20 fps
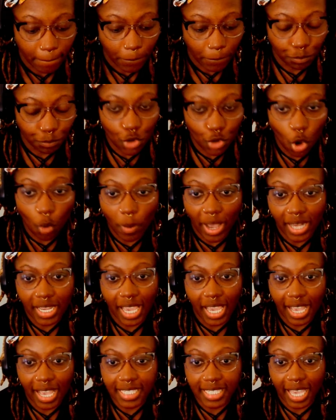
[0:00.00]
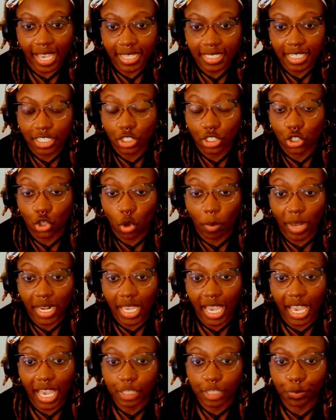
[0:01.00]
nobody has access or nobody
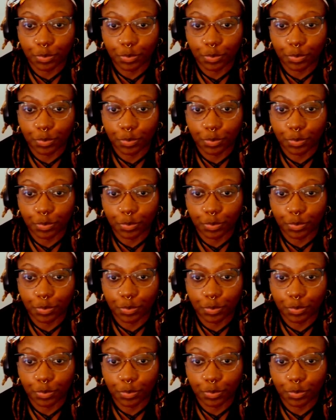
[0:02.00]
has